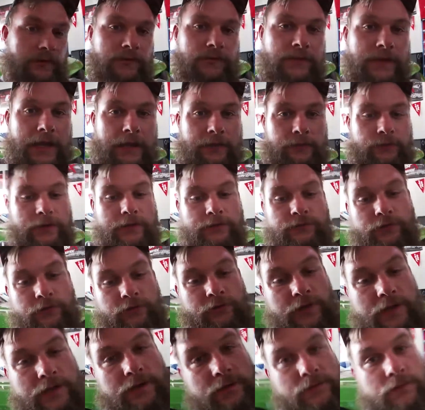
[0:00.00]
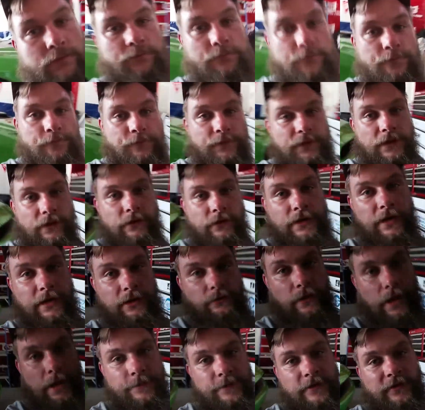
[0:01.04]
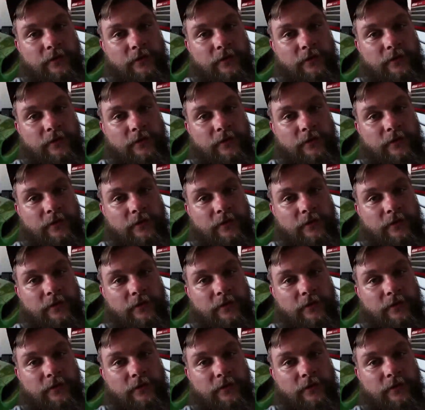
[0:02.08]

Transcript: if you guys are interested in grabbing